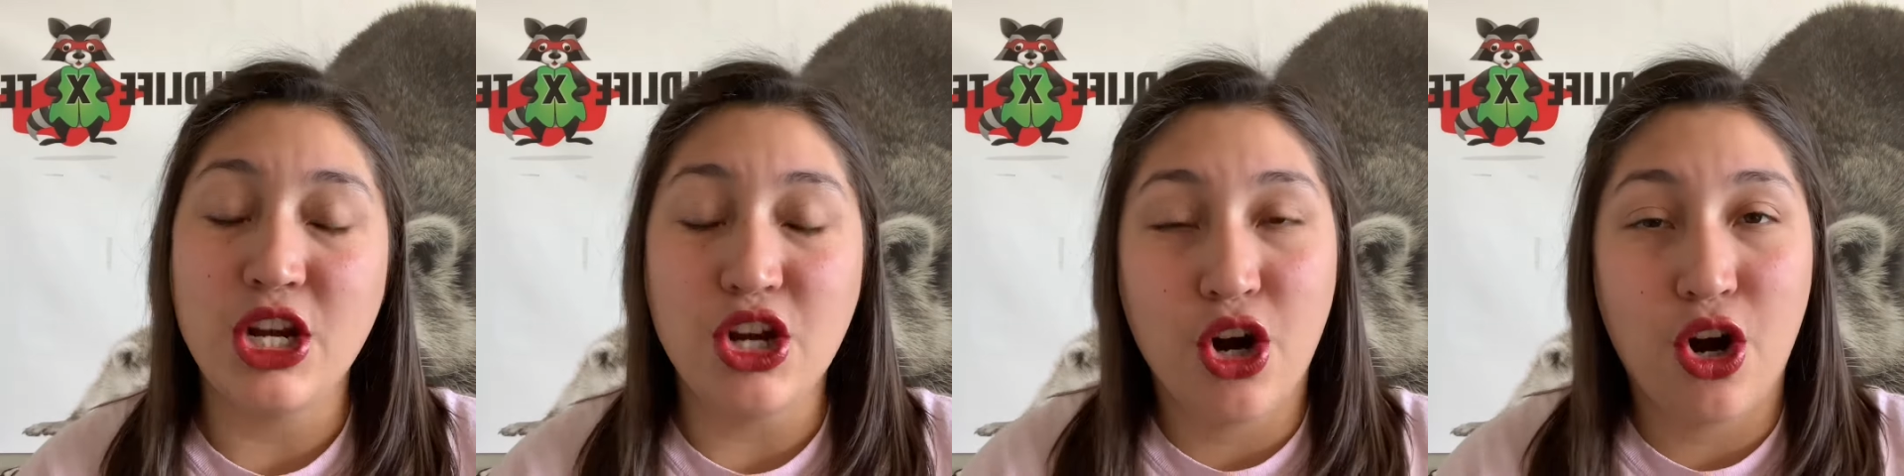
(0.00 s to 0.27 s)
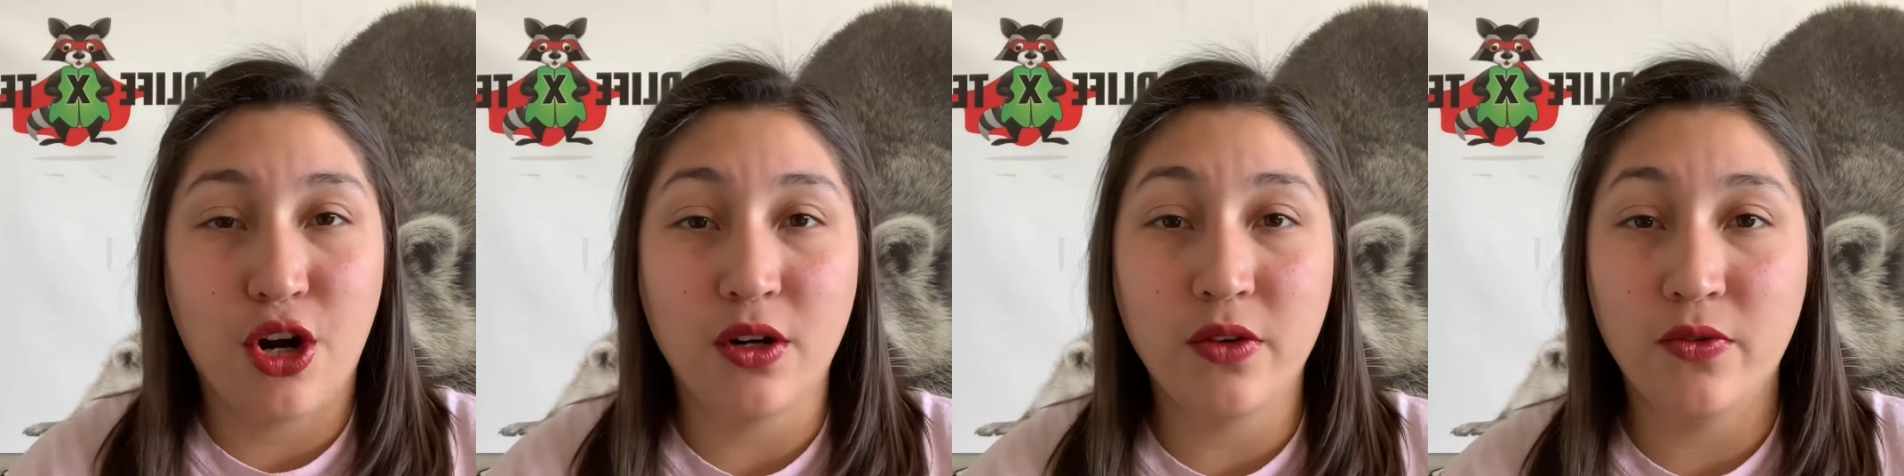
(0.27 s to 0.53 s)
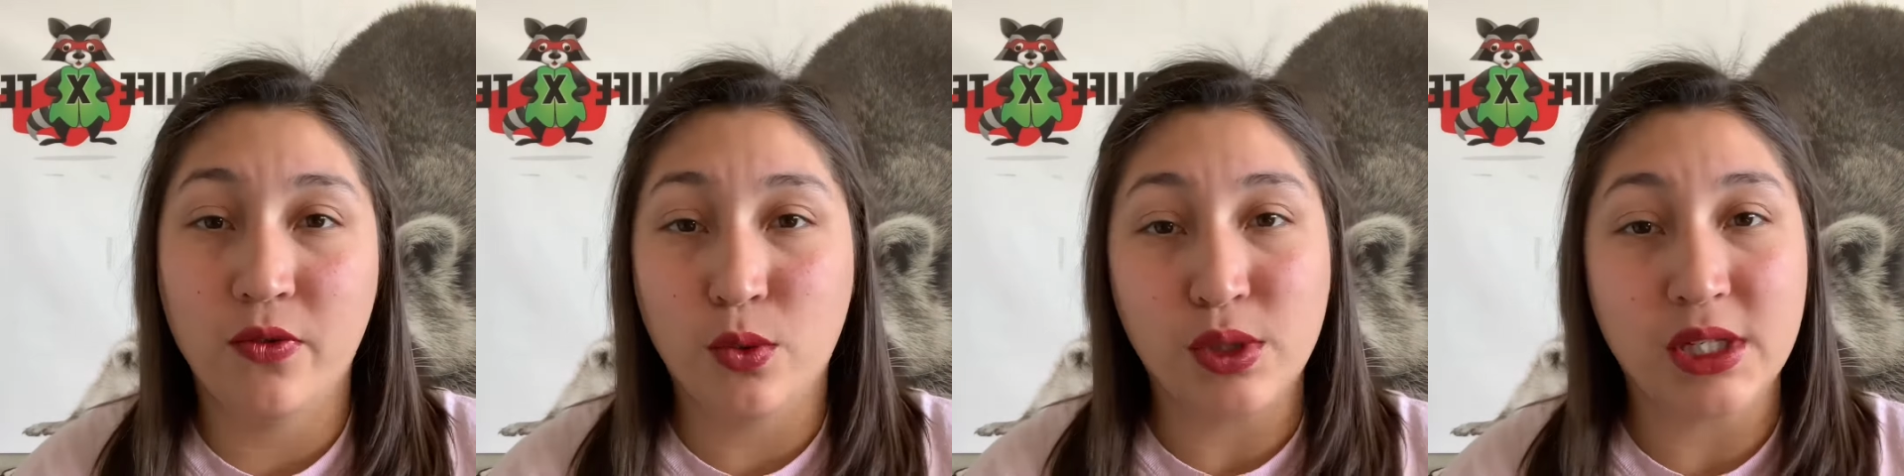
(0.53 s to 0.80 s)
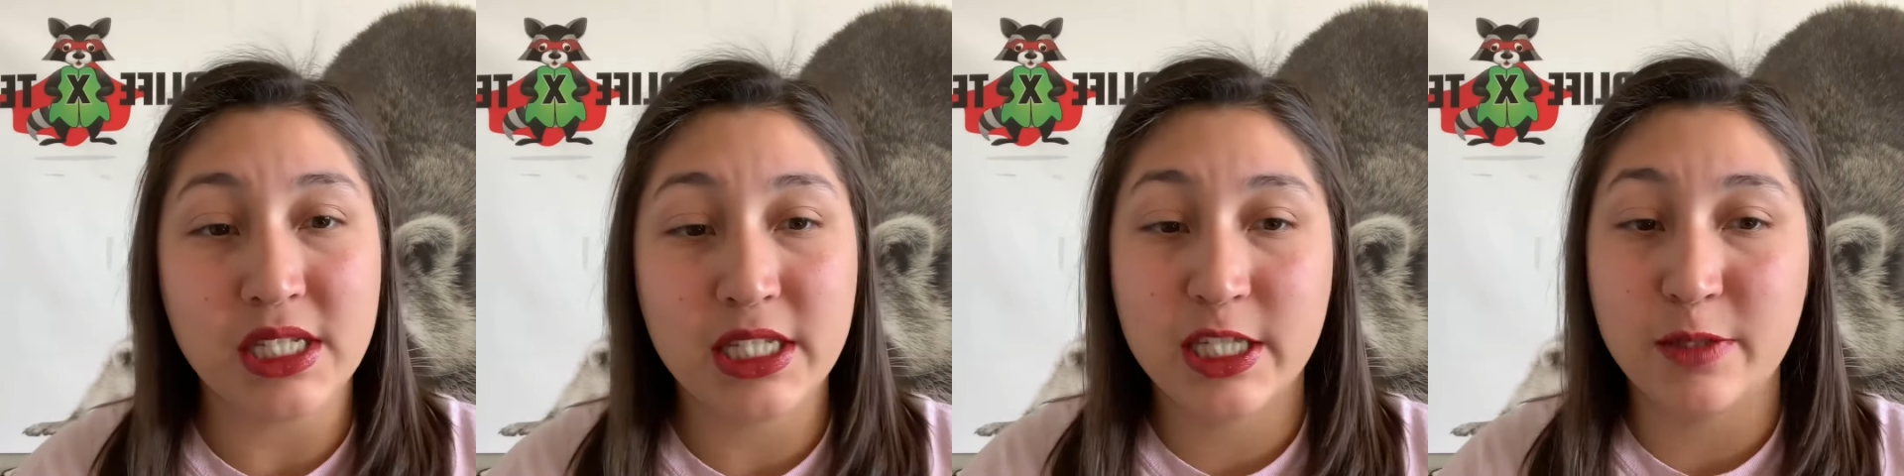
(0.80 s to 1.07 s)

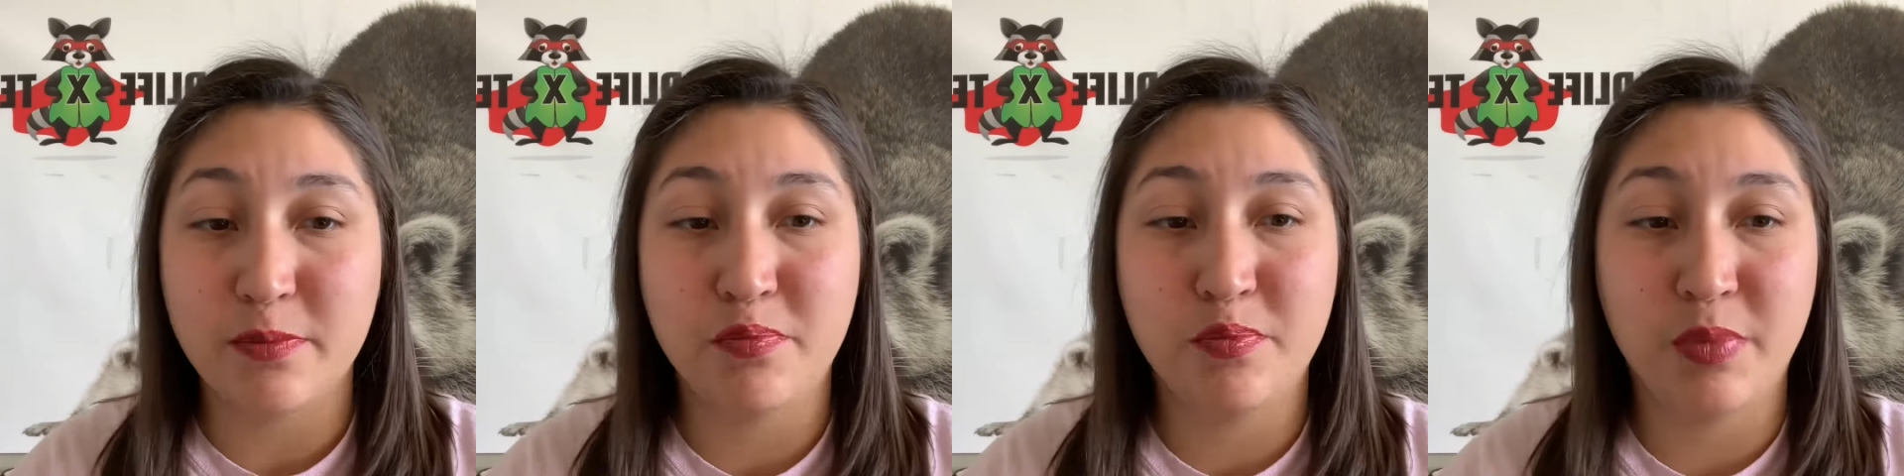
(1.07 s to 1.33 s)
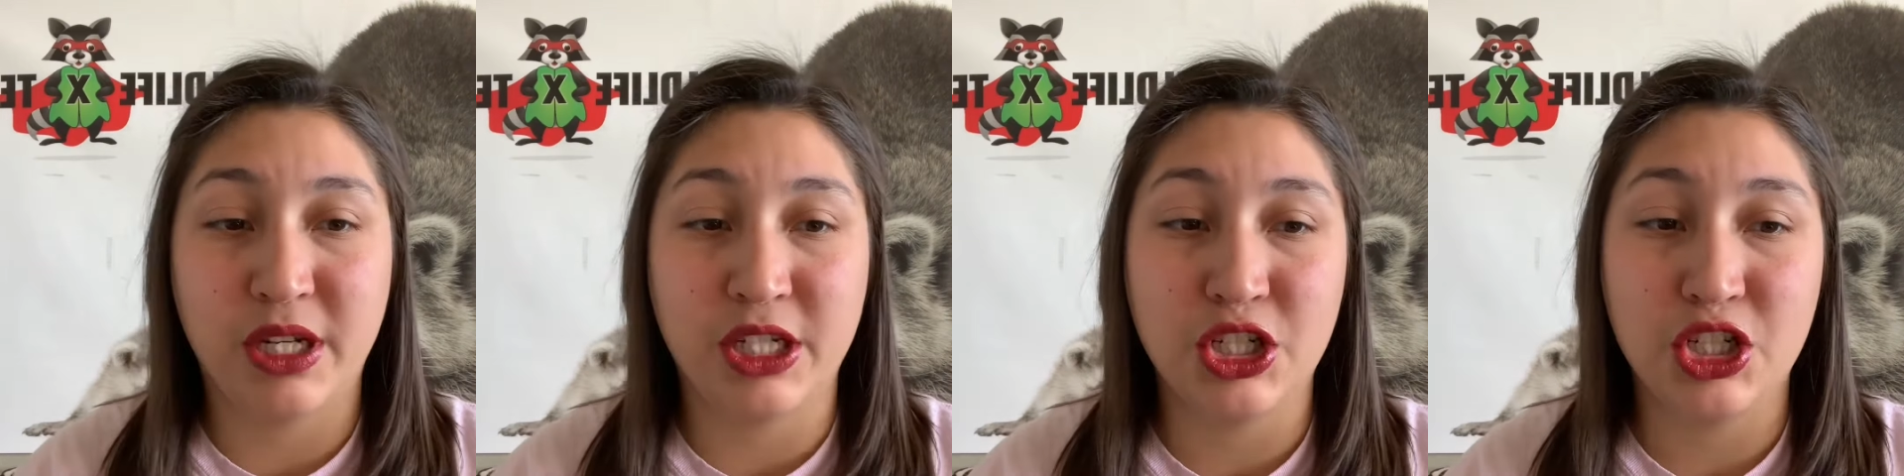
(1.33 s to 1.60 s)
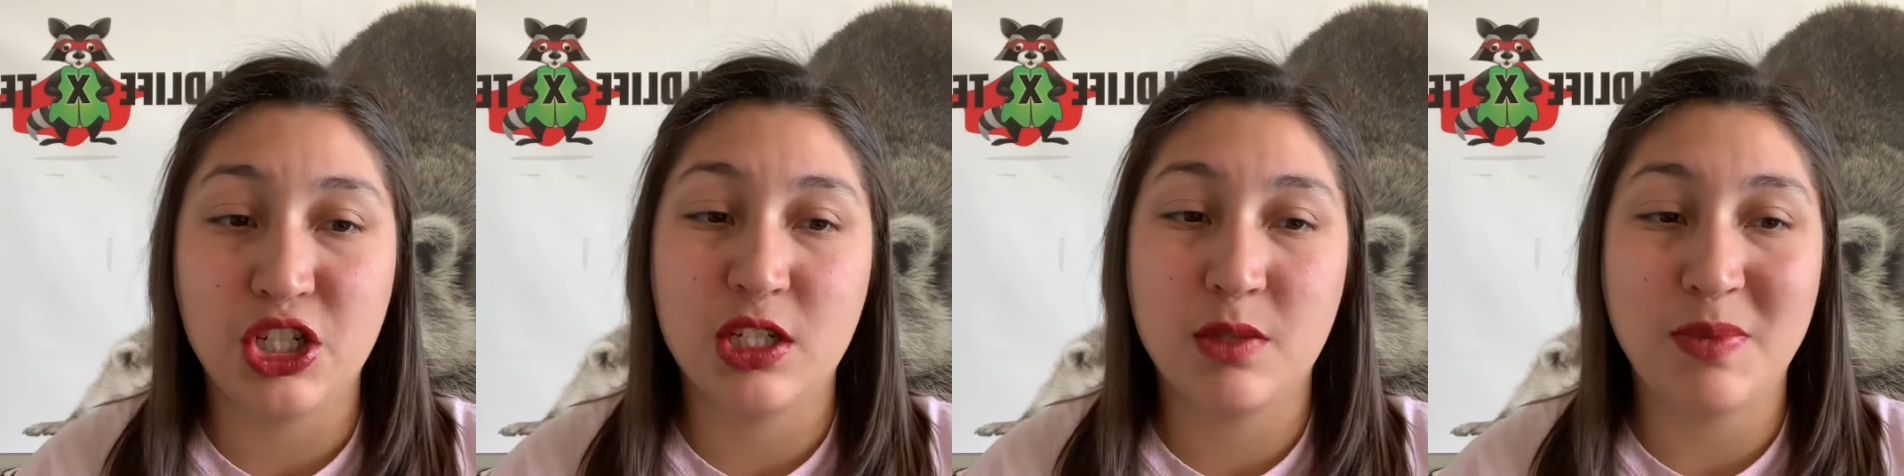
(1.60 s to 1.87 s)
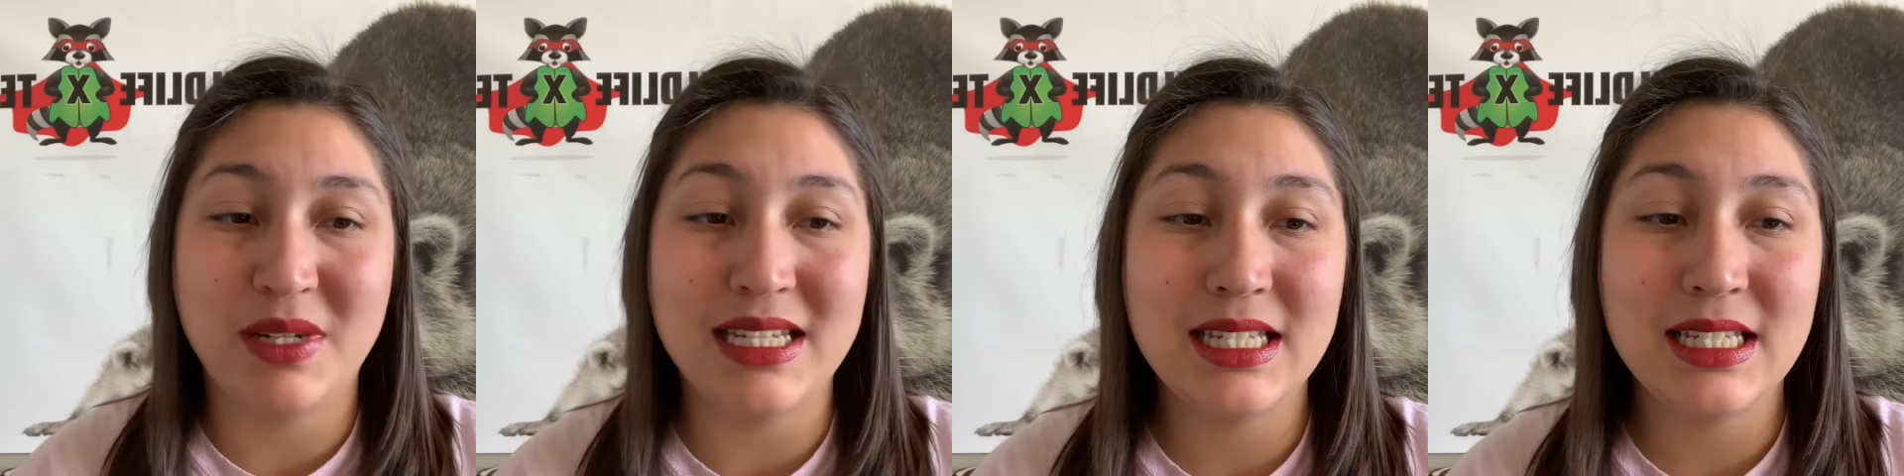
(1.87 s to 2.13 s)
carnivorous sponge
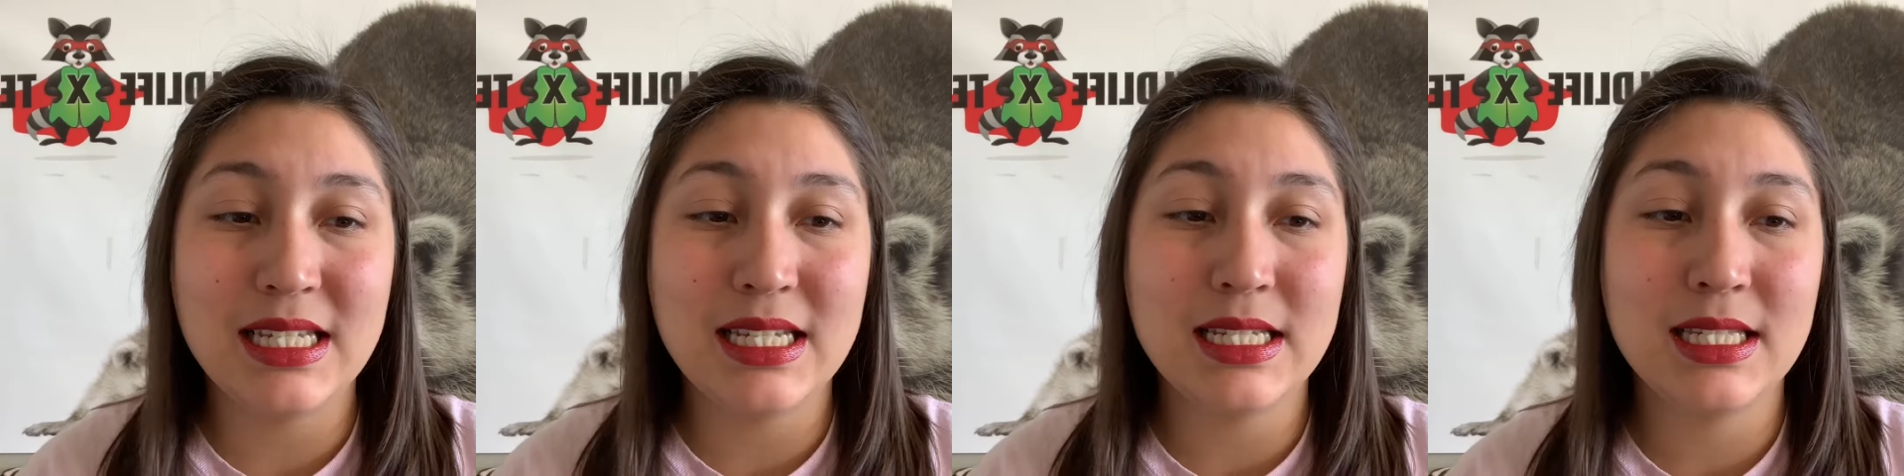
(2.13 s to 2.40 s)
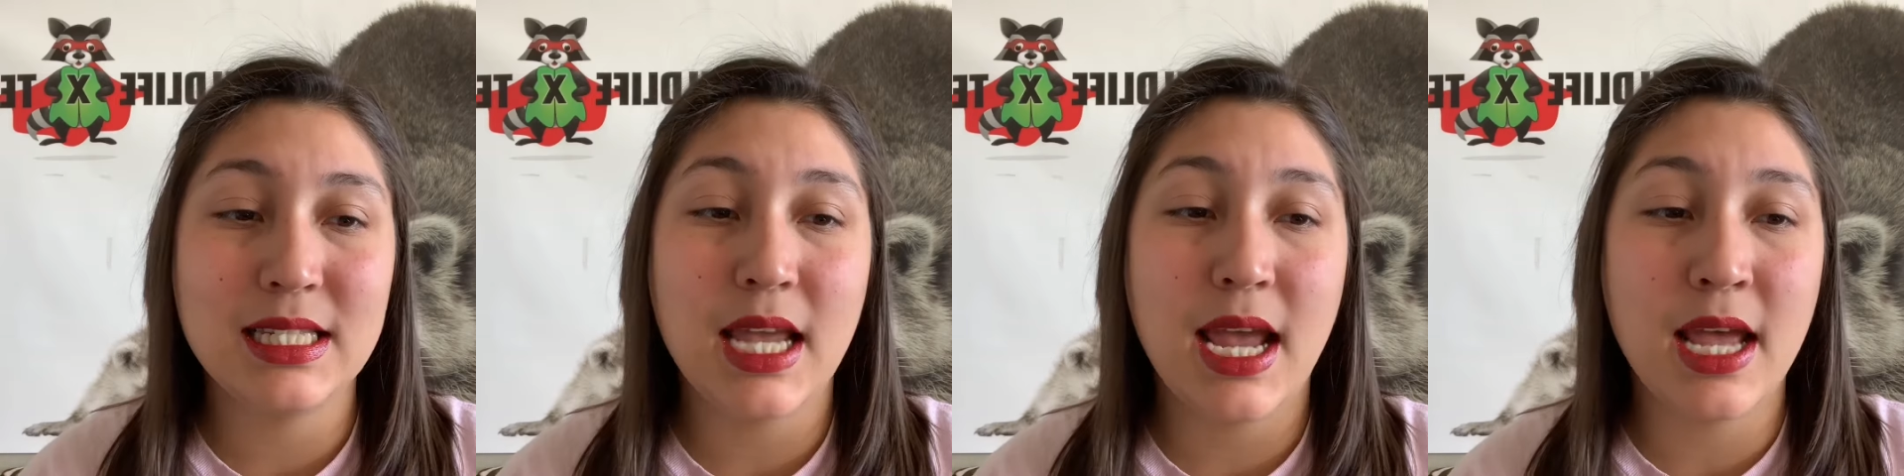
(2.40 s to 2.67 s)
species,